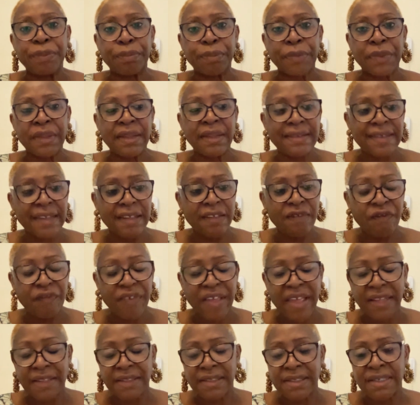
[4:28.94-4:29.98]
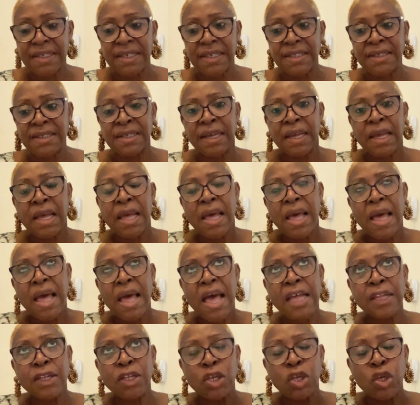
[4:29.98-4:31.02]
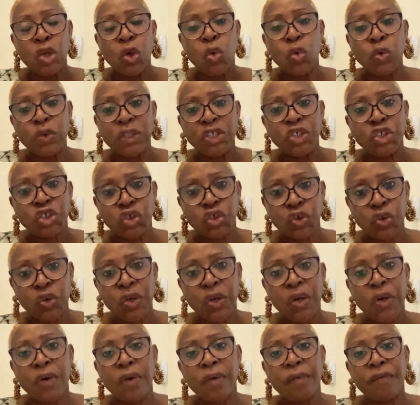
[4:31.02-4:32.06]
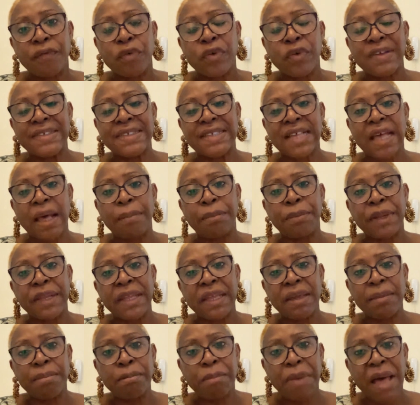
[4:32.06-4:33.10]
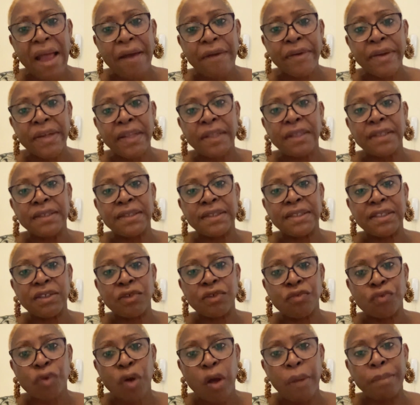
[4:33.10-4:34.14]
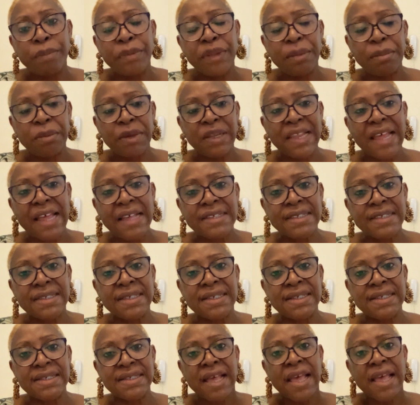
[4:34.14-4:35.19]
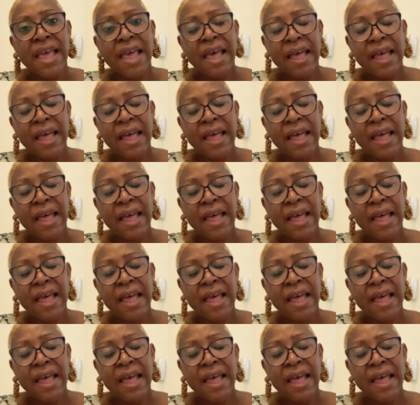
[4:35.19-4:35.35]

disinfect it, and load the sugar, for example, in barrels, the rum, the molasses,